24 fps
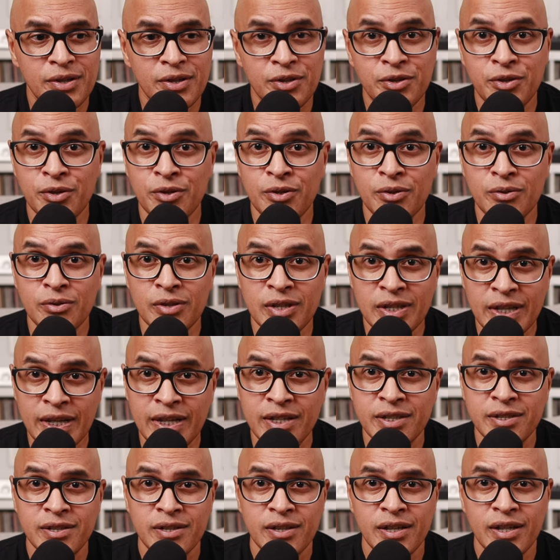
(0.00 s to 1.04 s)
They're
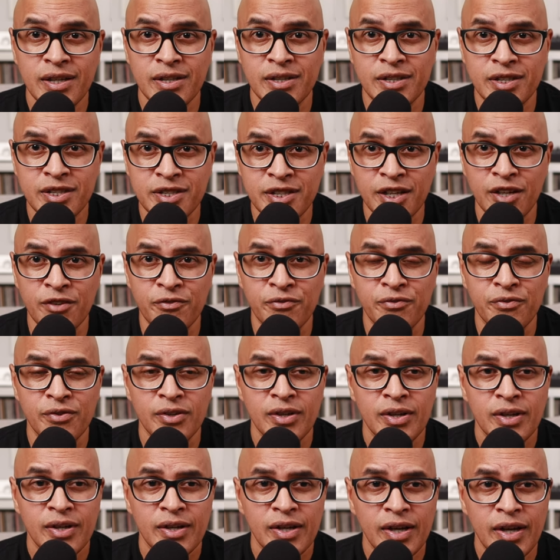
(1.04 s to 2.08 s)
light and stiff,
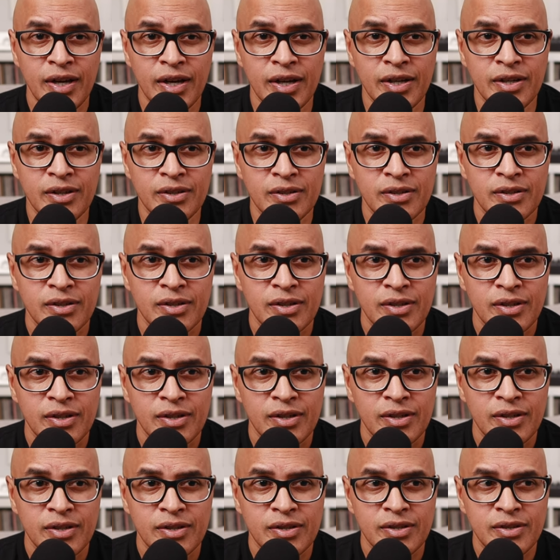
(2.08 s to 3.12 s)
and
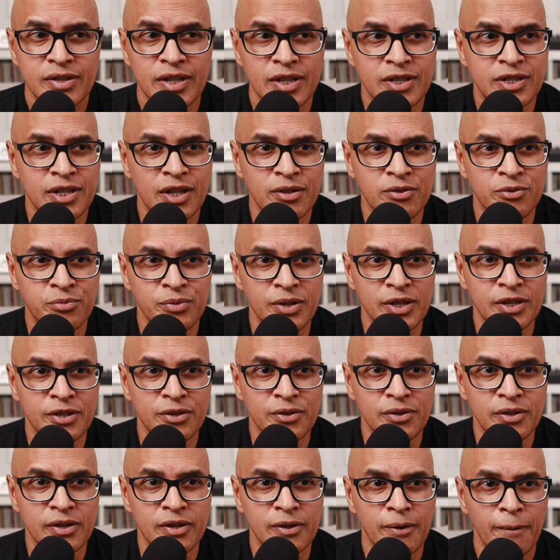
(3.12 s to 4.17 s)
that sounds really
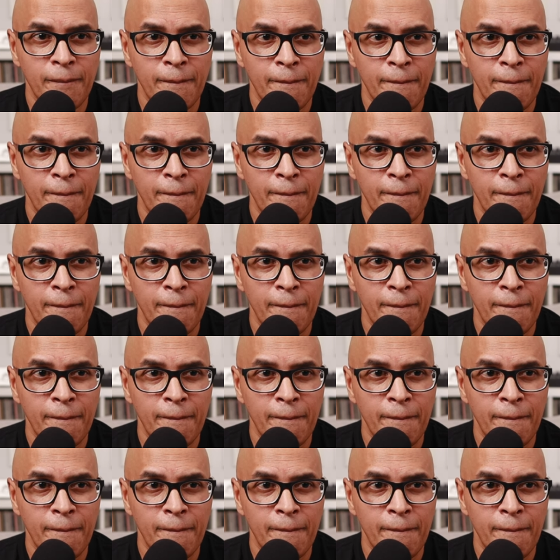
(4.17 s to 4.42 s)
dirty.